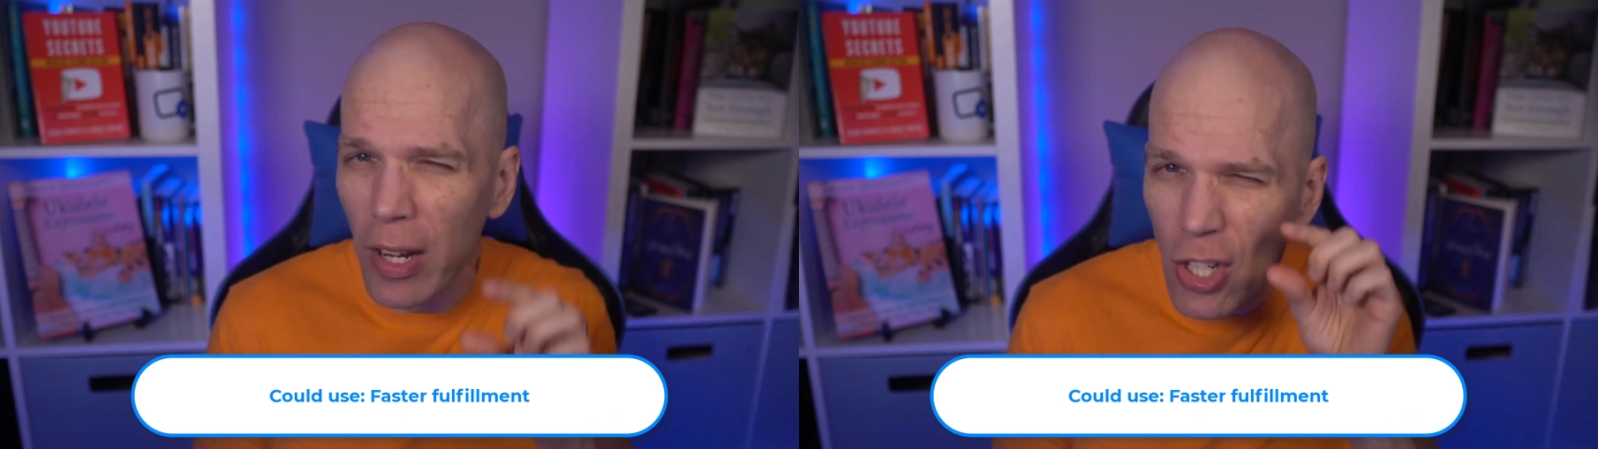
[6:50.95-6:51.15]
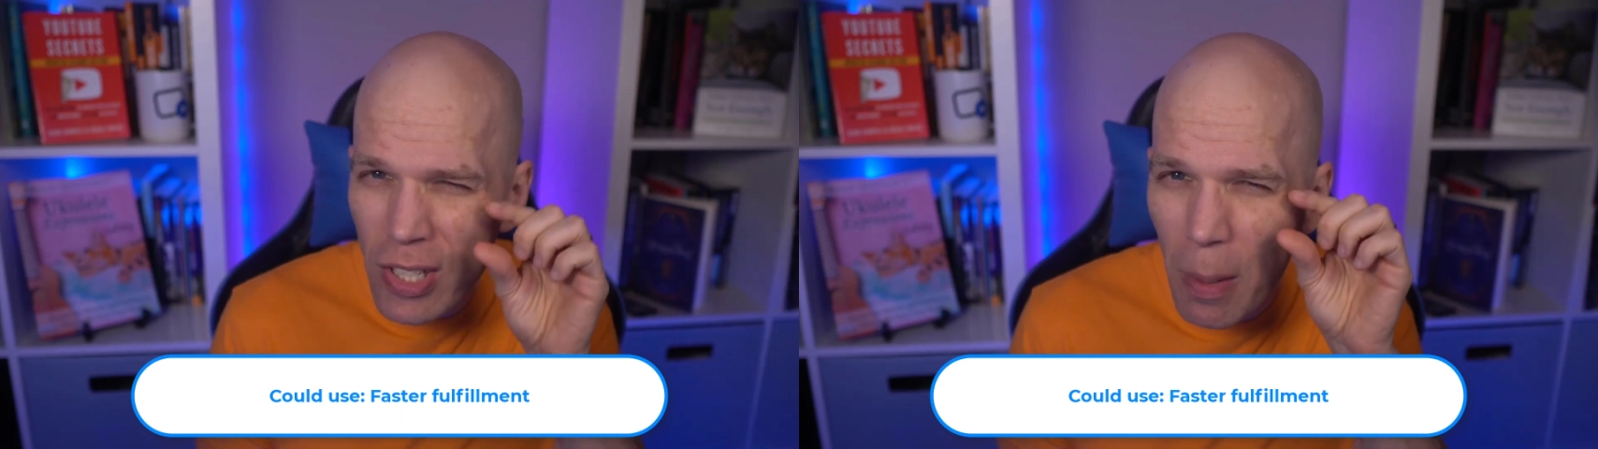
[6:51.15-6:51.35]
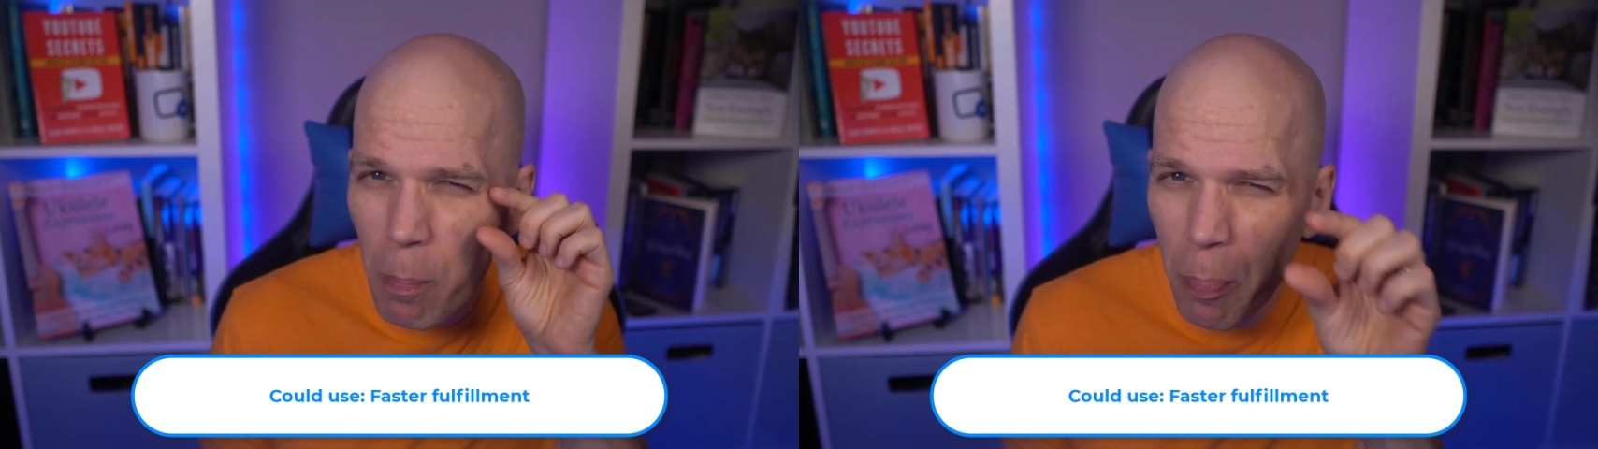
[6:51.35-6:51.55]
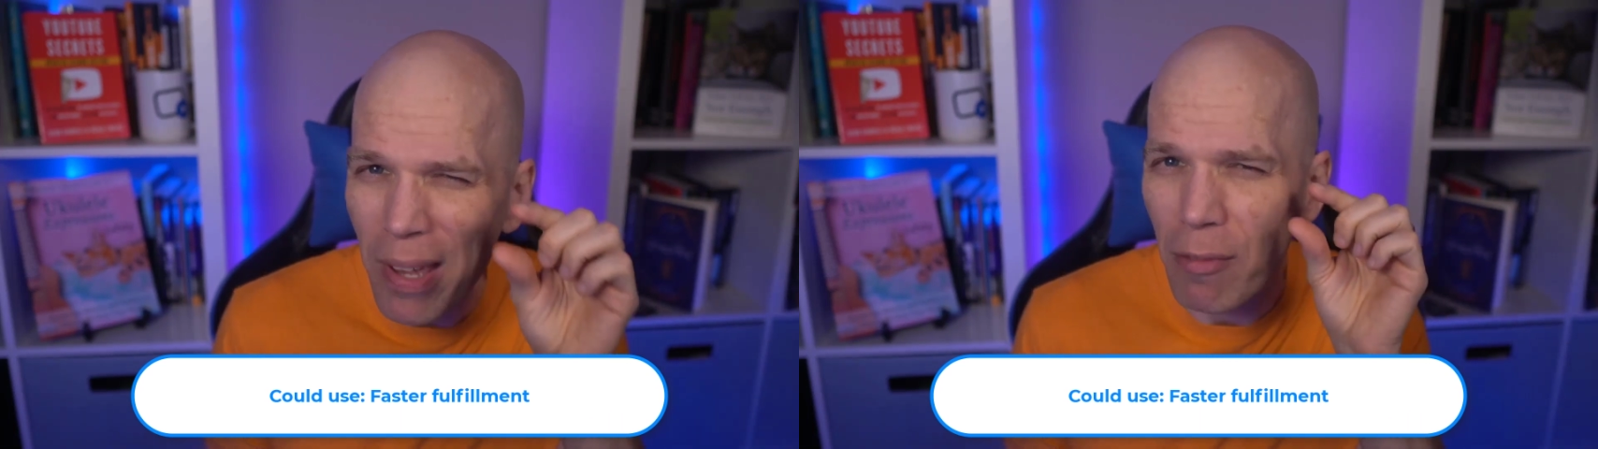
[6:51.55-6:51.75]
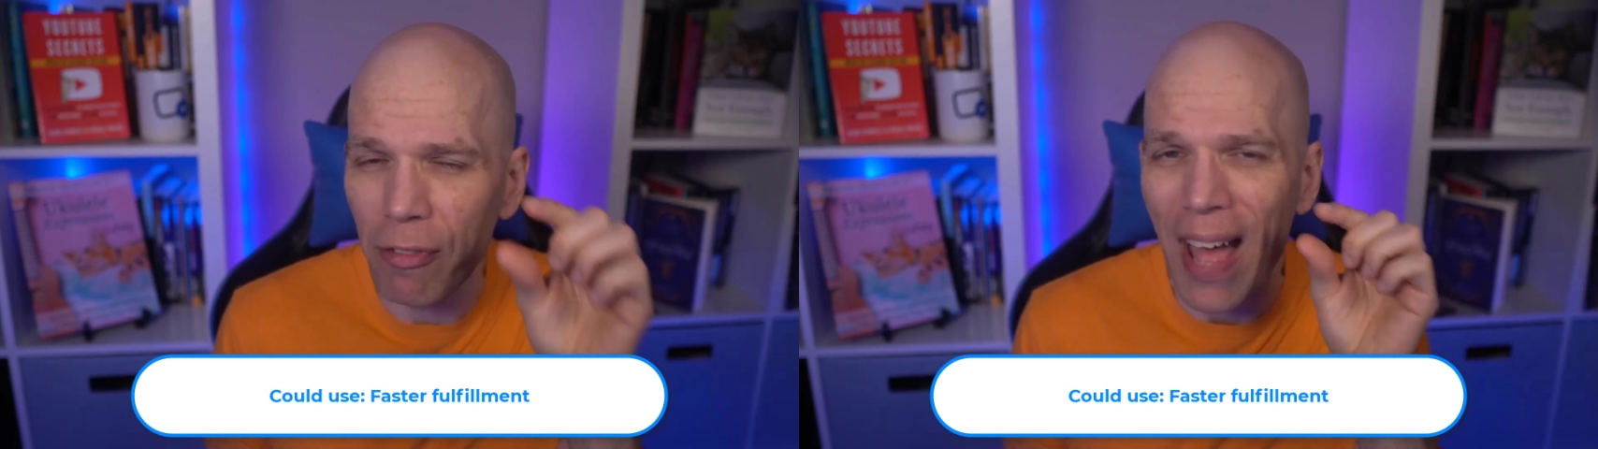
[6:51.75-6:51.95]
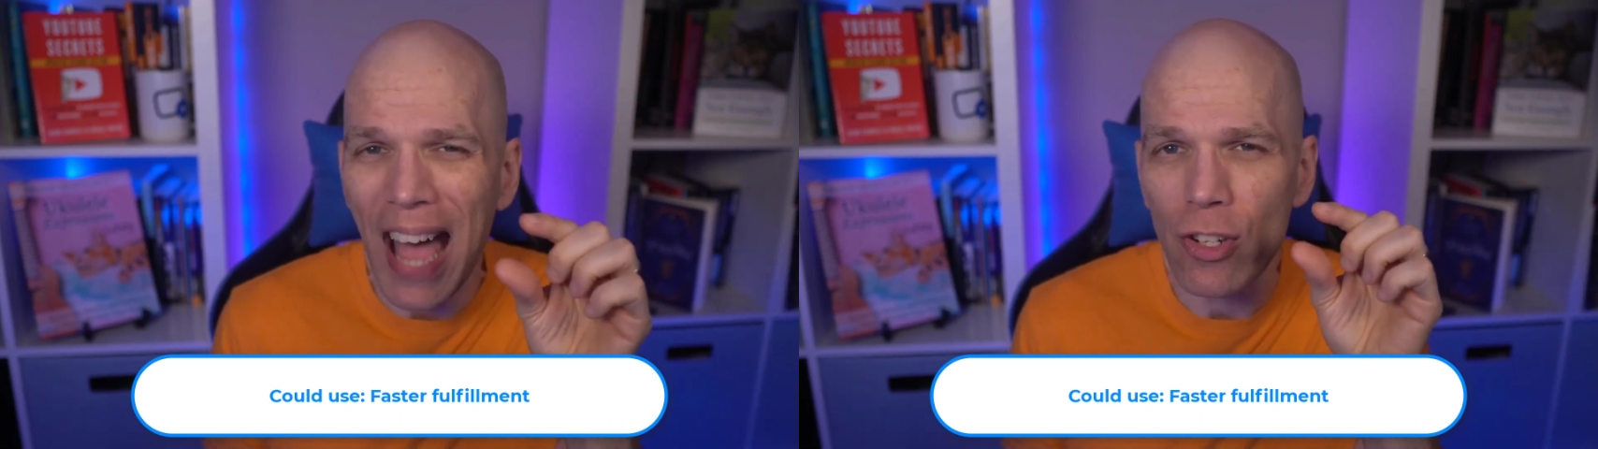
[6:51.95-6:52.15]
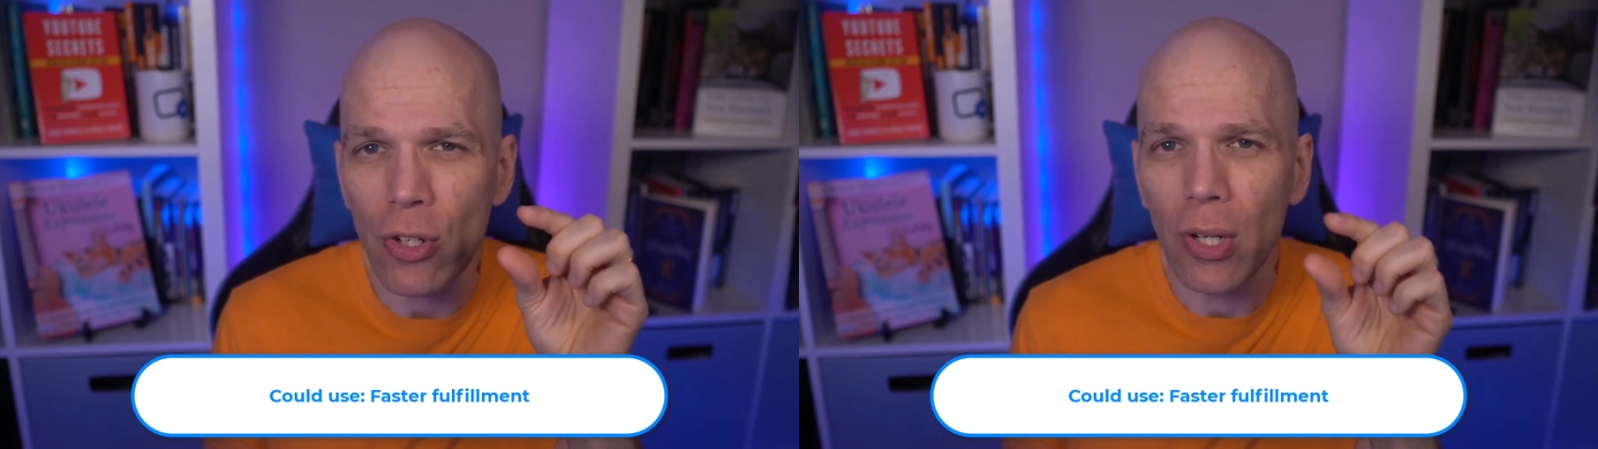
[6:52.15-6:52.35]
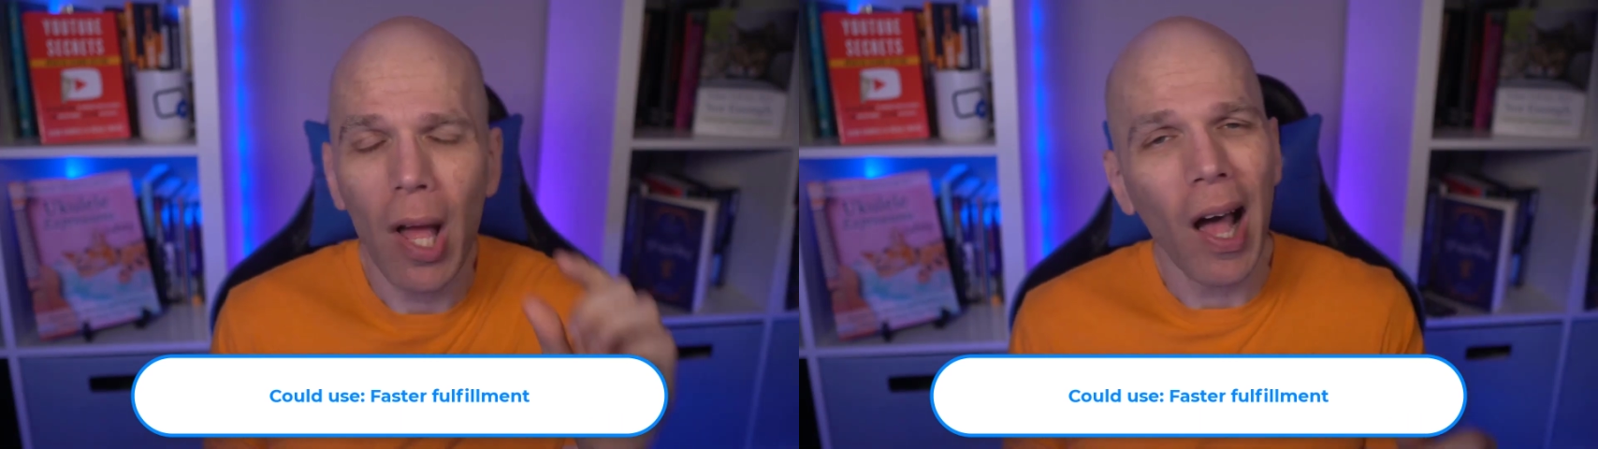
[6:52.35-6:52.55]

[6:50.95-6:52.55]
just a bit faster,